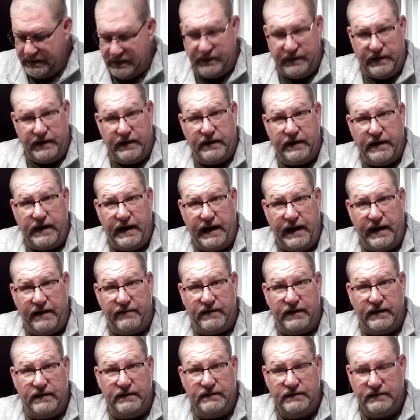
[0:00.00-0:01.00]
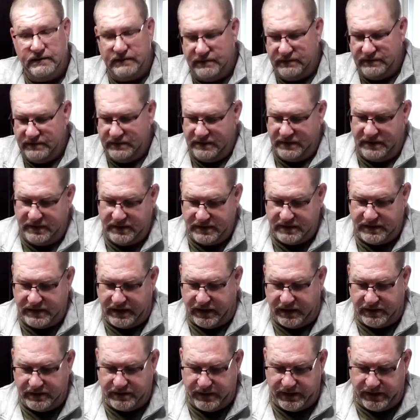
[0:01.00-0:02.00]
And there you have it.
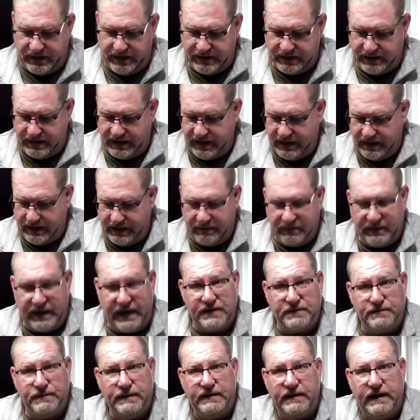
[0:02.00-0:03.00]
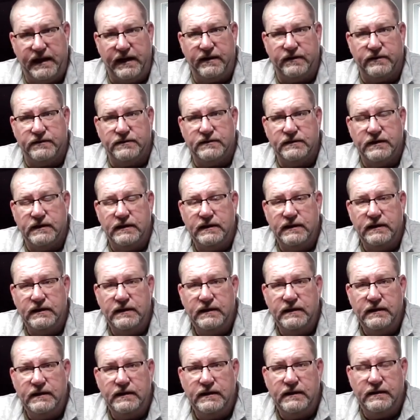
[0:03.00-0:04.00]
Salisbury steak and mashed potatoes.
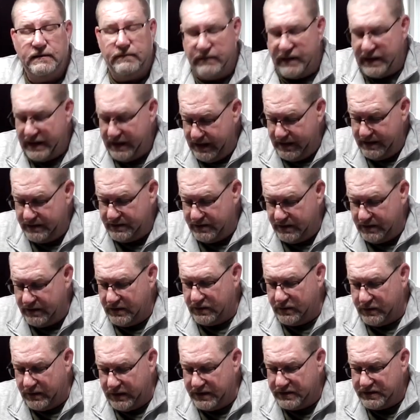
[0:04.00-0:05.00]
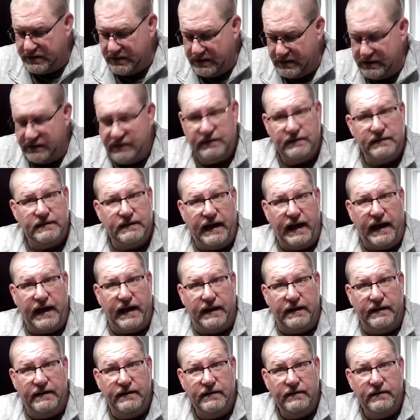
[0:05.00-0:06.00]
My answer to the question,
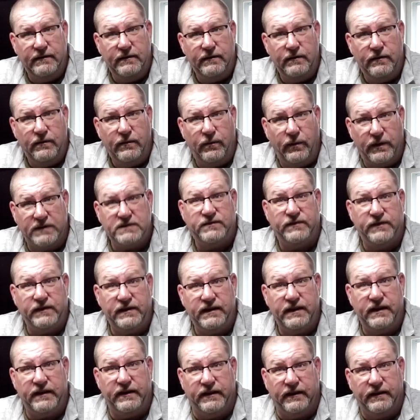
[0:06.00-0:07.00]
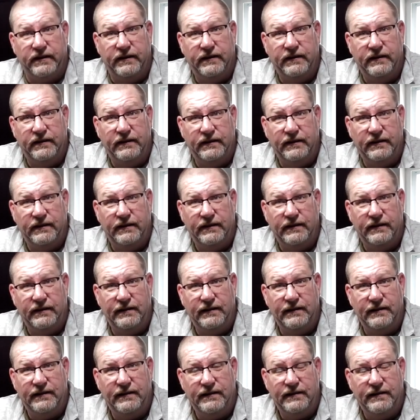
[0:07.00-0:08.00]
Dad, what's for dinner?
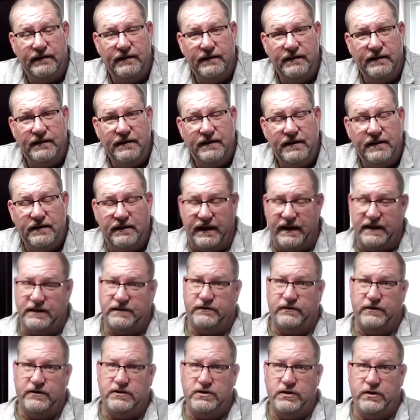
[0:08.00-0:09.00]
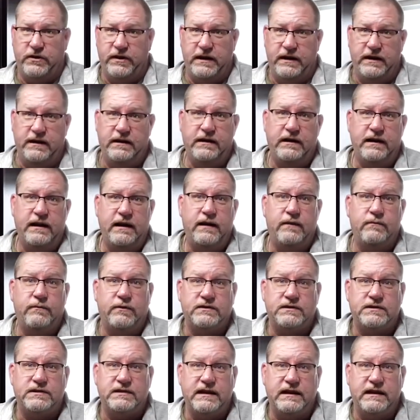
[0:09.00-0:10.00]
Thanks for joining, and
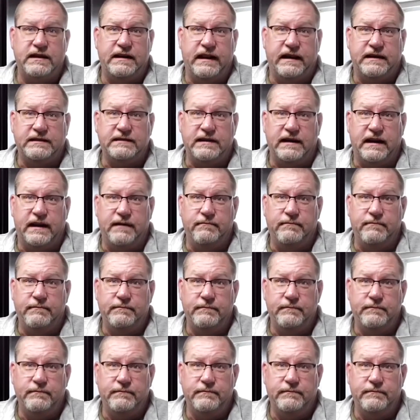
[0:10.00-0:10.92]
we'll see you next time.